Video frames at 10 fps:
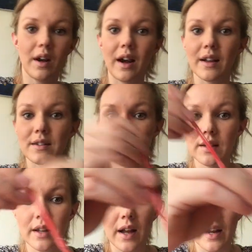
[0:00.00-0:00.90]
I
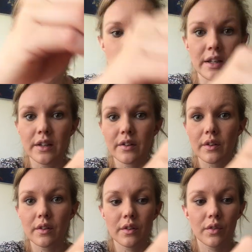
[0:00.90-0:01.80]
think that I need
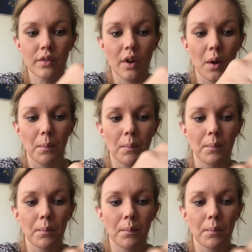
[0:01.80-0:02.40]
some